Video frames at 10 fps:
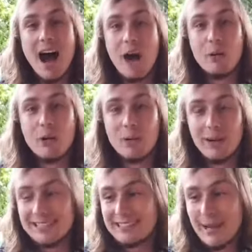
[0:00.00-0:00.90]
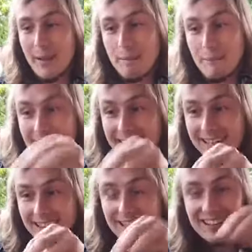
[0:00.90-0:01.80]
I would always pack
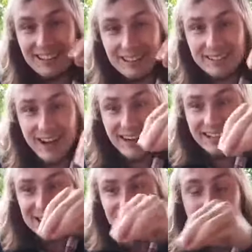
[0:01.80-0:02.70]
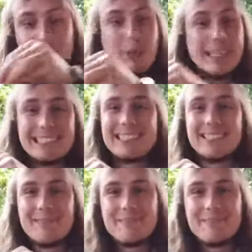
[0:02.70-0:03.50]
little dinosaur sweets